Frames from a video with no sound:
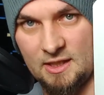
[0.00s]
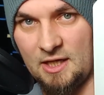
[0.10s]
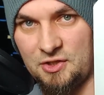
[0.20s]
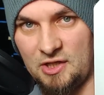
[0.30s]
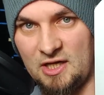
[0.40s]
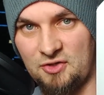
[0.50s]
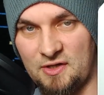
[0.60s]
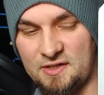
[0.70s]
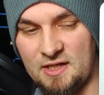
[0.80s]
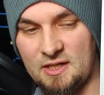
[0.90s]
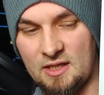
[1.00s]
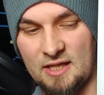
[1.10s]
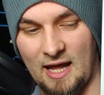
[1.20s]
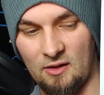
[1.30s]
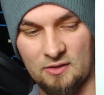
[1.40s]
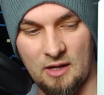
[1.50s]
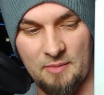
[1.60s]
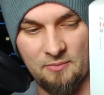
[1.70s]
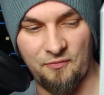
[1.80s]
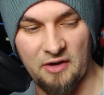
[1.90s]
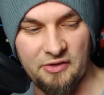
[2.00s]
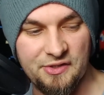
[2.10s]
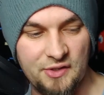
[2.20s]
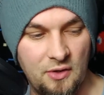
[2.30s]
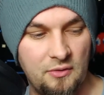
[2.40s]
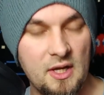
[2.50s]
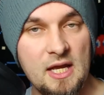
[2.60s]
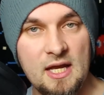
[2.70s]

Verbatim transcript: case you're interested, that'll come up very soon.